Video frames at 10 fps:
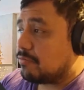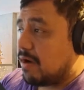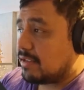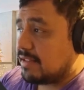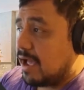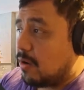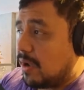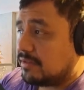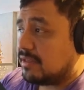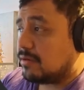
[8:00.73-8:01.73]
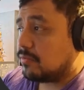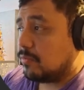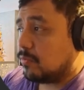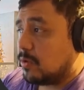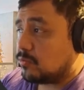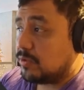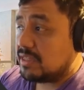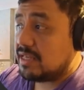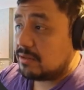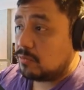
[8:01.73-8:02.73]
now, I think what we
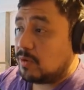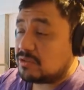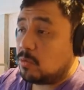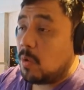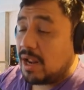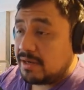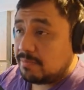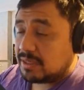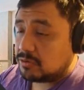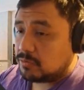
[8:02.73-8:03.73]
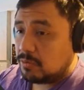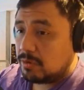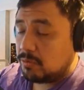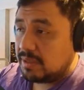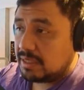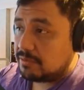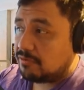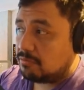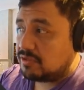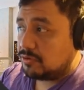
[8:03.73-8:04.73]
did was 1, because we were moving it from
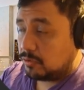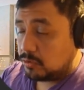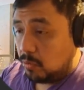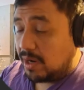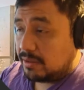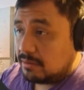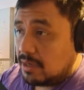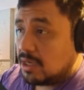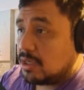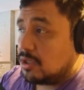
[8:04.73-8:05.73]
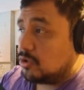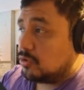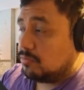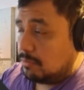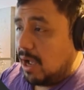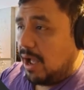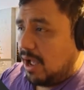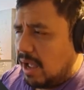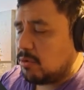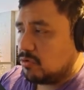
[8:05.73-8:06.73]
0 to 1. I'm
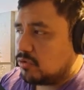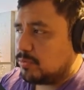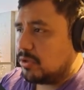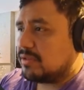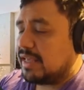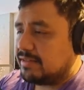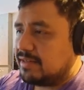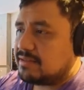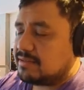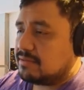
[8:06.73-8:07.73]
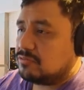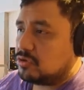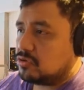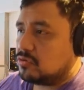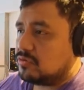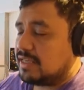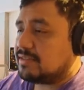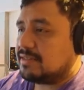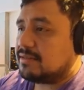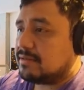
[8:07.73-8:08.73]
going to put it like this, just to test
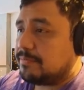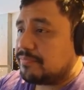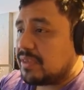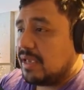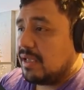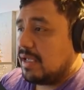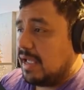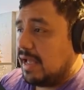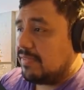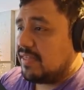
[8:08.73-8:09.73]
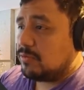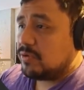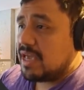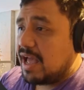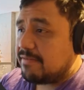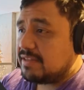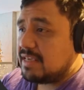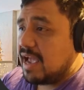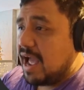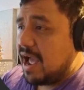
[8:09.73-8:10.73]
it. And then we have the
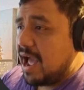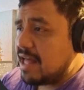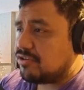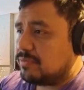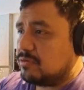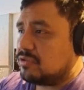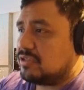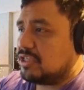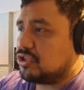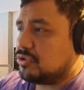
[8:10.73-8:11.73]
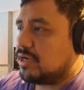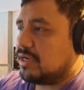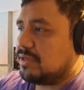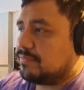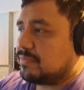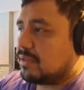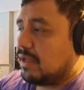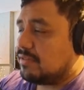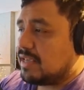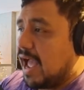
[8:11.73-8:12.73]
attributes dictionary.
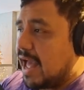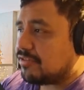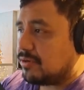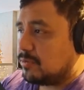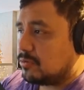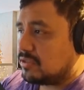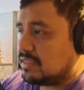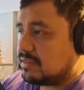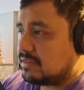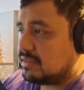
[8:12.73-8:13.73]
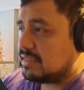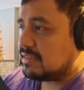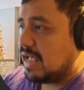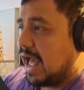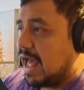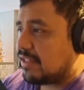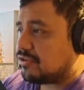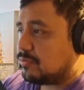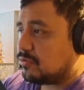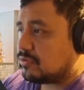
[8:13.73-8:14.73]
The attributes is this
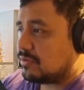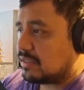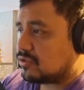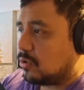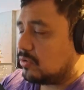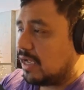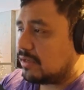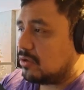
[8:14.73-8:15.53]
attribute that's called eye close.